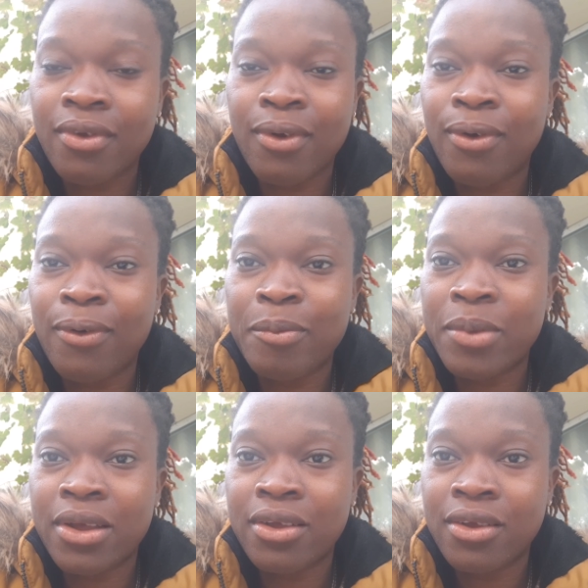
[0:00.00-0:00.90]
oh
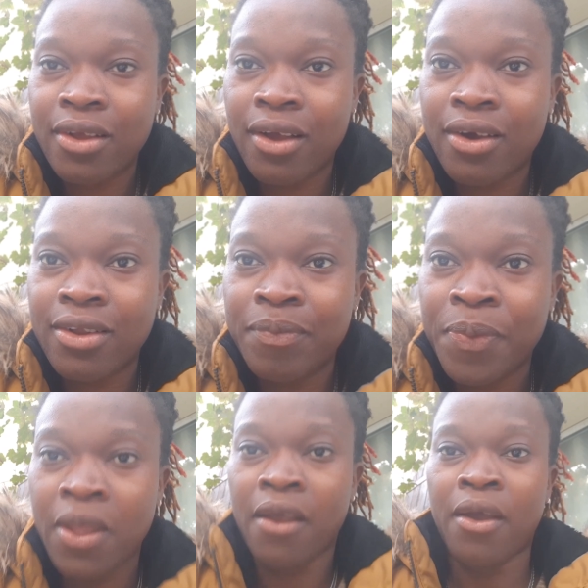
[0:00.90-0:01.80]
my God,
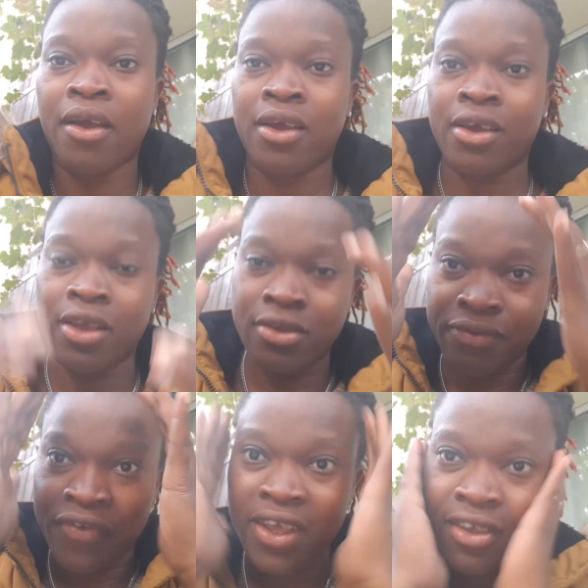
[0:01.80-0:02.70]
his
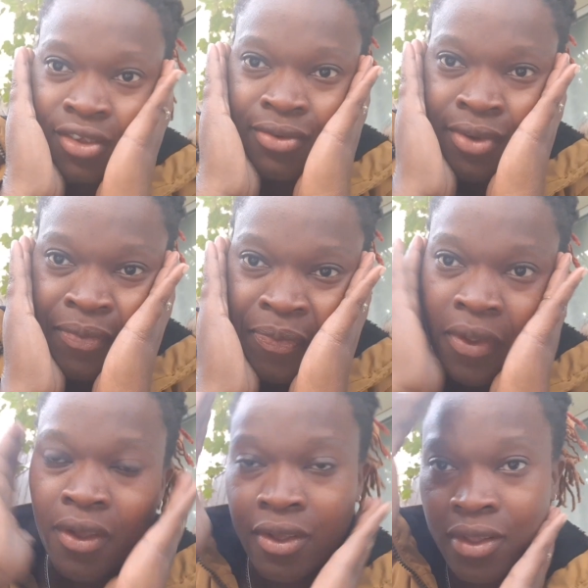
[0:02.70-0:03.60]
face
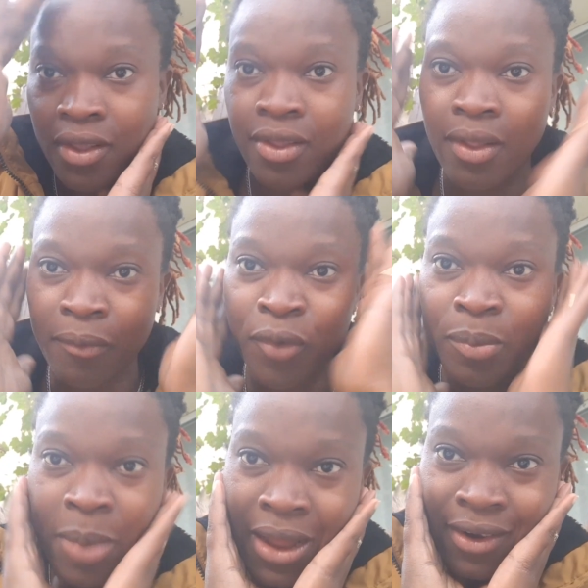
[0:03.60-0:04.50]

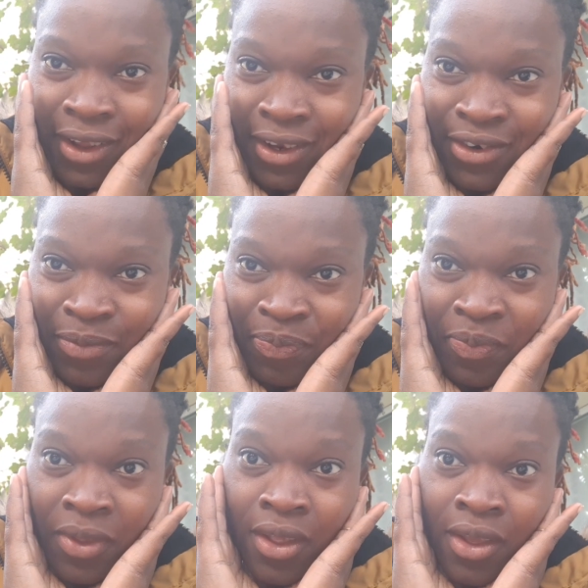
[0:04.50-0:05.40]
with bandage
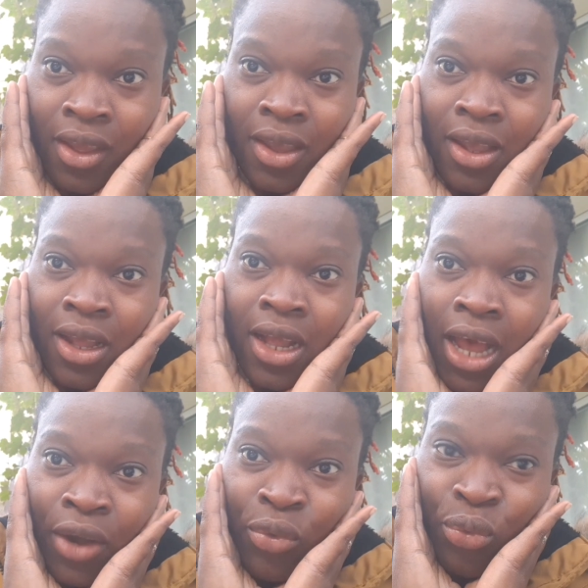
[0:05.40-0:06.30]

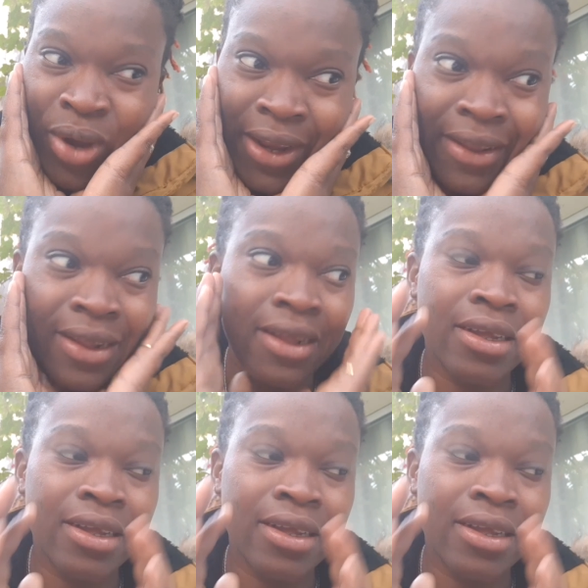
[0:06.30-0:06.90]
and red,